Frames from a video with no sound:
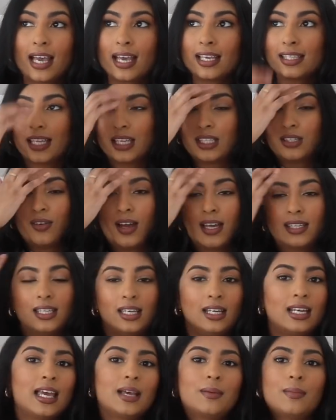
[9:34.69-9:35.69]

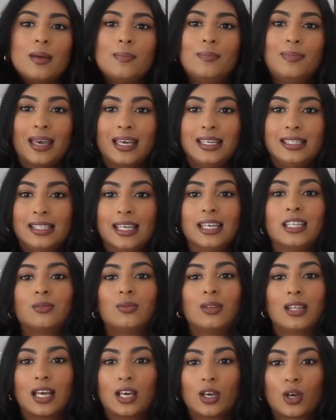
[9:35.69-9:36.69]
accessorising, like, my basics
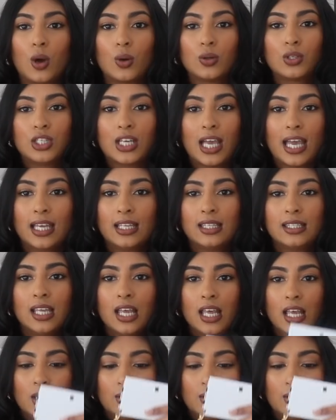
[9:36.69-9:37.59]
with, like, gold chains.